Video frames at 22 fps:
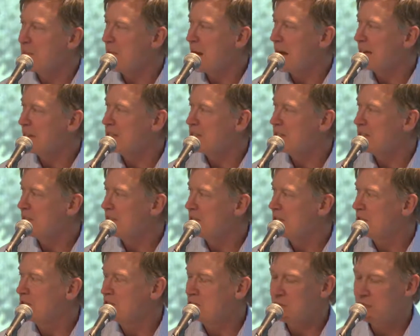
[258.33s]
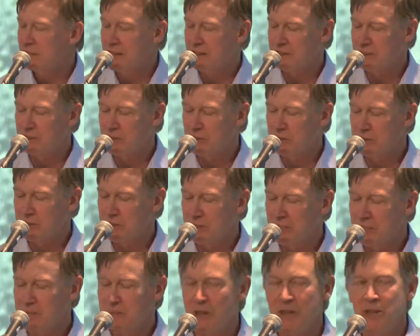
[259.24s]
Magazine in
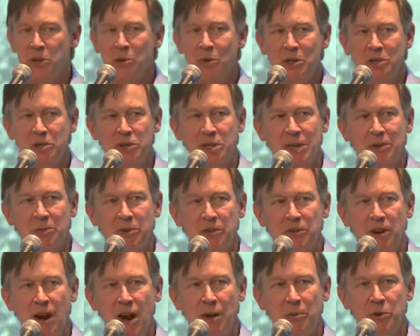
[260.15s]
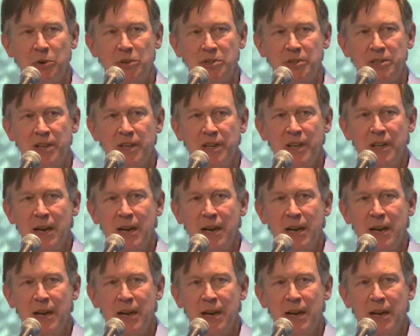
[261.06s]
2013, by the U.S. Chamber of Commerce.